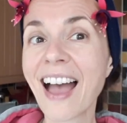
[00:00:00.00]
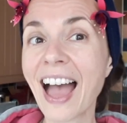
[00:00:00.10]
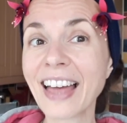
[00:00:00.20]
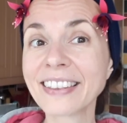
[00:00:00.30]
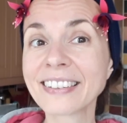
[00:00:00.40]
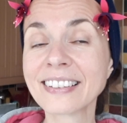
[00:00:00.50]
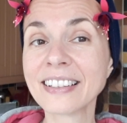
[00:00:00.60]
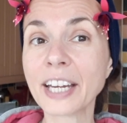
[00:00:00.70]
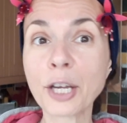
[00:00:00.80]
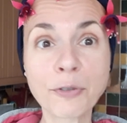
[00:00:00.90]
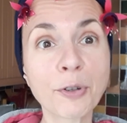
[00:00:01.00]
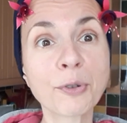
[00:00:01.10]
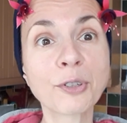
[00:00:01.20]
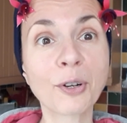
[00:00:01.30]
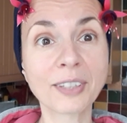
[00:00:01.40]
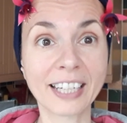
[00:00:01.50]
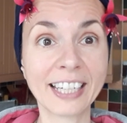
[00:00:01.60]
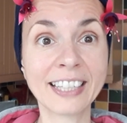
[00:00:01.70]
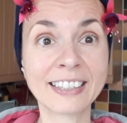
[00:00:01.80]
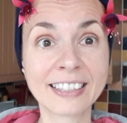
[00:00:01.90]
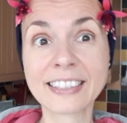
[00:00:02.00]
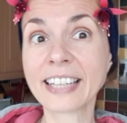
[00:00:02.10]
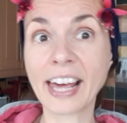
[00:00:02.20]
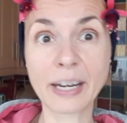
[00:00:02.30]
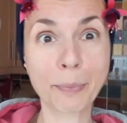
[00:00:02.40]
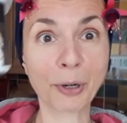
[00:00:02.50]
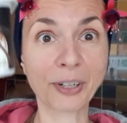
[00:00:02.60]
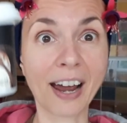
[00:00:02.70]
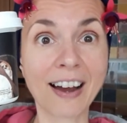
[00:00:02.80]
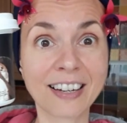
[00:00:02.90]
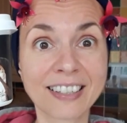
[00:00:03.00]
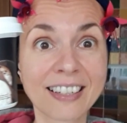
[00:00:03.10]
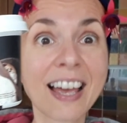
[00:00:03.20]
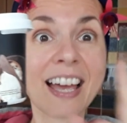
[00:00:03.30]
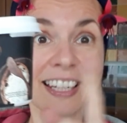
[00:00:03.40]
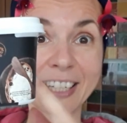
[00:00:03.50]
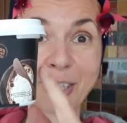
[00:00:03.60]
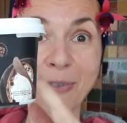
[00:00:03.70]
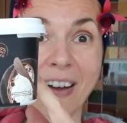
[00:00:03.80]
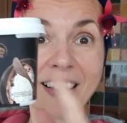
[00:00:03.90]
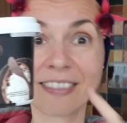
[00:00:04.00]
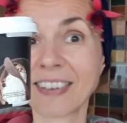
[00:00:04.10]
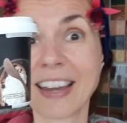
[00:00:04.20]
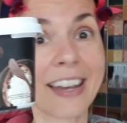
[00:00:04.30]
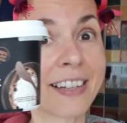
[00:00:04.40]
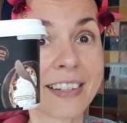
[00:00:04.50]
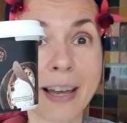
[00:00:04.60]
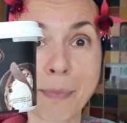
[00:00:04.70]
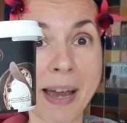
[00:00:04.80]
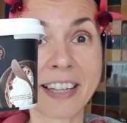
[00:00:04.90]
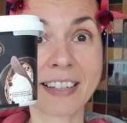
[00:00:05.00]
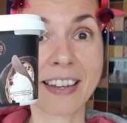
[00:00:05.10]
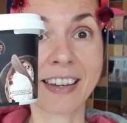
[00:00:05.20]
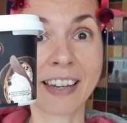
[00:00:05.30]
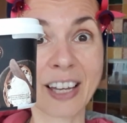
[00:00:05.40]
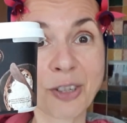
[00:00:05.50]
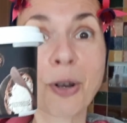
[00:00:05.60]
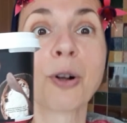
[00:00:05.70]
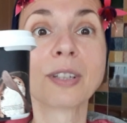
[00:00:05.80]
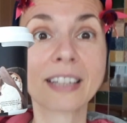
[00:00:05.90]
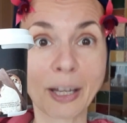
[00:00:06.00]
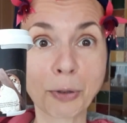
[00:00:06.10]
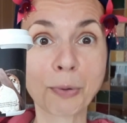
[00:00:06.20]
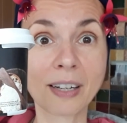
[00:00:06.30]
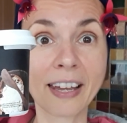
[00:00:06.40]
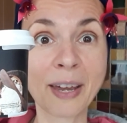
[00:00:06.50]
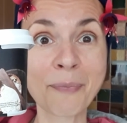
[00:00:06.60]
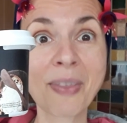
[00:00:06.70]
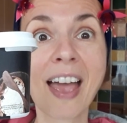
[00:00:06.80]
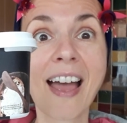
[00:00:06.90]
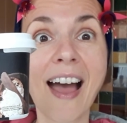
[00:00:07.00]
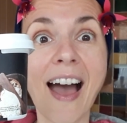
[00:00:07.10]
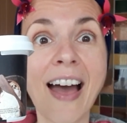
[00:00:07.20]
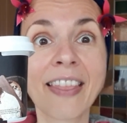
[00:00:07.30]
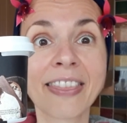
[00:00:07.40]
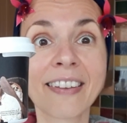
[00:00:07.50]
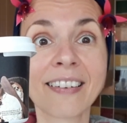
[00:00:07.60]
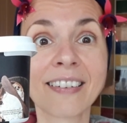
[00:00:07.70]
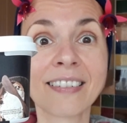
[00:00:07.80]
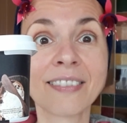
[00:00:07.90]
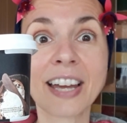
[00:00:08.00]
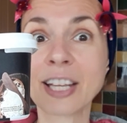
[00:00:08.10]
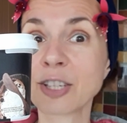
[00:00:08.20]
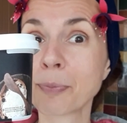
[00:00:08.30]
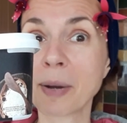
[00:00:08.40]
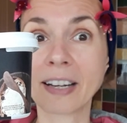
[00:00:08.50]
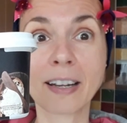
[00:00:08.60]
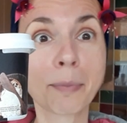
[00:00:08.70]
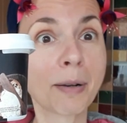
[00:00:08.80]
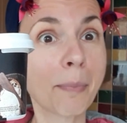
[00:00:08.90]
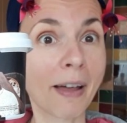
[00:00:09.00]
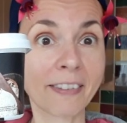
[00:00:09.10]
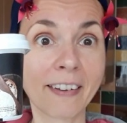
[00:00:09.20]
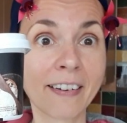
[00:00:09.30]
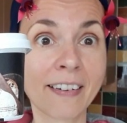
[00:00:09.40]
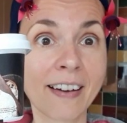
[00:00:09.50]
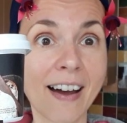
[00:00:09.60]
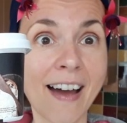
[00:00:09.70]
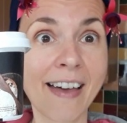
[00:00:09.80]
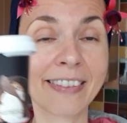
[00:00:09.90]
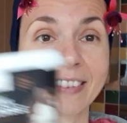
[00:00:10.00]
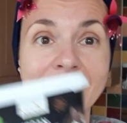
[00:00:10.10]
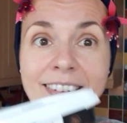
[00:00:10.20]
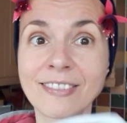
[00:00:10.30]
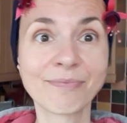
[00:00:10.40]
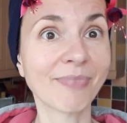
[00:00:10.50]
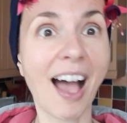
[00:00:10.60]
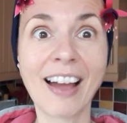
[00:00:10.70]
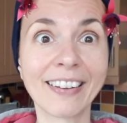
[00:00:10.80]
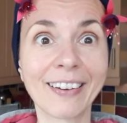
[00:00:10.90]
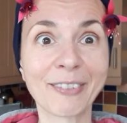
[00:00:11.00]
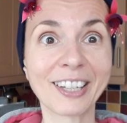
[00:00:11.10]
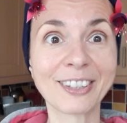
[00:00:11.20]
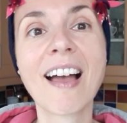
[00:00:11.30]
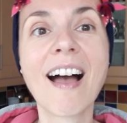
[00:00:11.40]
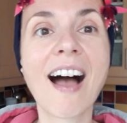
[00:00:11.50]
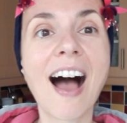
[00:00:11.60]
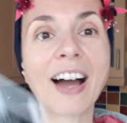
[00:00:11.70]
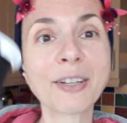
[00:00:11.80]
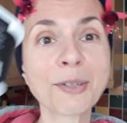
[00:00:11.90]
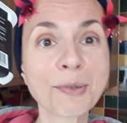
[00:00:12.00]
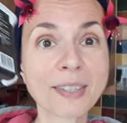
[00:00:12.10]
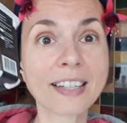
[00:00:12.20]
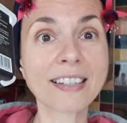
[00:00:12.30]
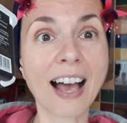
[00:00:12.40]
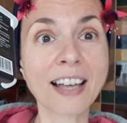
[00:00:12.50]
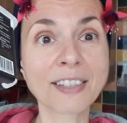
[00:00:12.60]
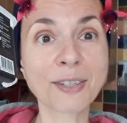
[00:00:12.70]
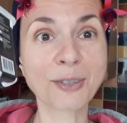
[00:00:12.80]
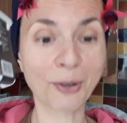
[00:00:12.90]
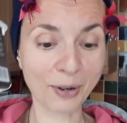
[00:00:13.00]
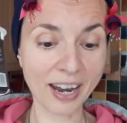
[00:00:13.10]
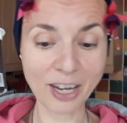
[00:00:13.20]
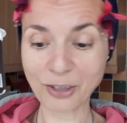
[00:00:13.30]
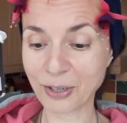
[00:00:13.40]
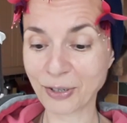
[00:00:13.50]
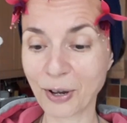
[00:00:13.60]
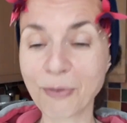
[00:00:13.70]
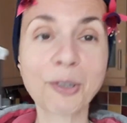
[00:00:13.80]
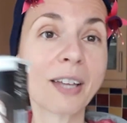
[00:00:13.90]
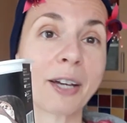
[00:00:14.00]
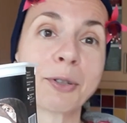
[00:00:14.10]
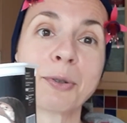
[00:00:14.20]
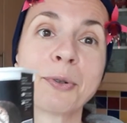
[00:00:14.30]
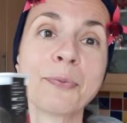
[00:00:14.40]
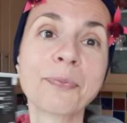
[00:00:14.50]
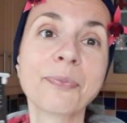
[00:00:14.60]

and if you don't eat dairy products, this one, it's amazing. It's called Naturally, and it's spreadable butter, and I love it. I use this as a storage. So what I do,